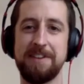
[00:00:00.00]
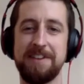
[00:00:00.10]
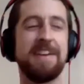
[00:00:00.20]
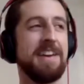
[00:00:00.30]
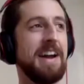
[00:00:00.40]

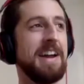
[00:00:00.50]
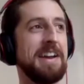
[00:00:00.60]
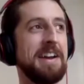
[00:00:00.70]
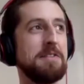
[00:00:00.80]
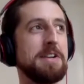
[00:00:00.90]

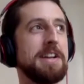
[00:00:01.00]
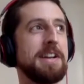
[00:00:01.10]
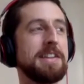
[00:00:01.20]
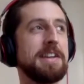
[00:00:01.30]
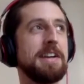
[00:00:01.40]
I really
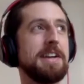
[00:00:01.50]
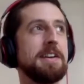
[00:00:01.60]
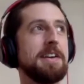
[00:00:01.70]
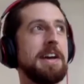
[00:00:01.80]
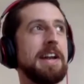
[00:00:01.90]
like that. And
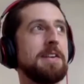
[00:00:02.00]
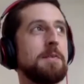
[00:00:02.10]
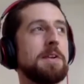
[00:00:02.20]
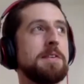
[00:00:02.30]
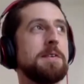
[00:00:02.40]
I like
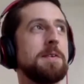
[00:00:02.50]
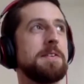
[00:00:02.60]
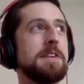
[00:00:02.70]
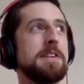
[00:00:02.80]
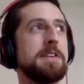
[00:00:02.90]
what you
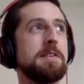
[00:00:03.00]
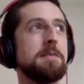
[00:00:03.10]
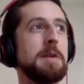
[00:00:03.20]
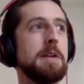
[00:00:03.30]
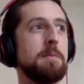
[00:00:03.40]
said, that
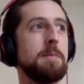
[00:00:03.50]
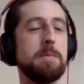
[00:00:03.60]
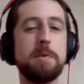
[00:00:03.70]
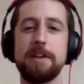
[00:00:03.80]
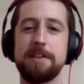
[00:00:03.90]

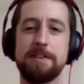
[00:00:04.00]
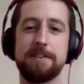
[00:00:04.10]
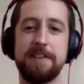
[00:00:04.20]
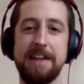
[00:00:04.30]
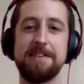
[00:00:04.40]
people can
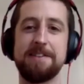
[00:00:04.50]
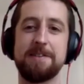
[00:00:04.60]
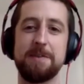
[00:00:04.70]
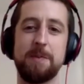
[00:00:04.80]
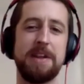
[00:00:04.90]
sense
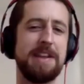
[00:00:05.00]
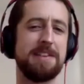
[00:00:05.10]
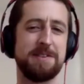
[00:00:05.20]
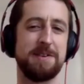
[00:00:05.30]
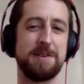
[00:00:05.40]
when
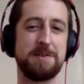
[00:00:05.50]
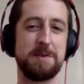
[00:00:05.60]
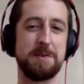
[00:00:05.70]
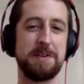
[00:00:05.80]
that's not true.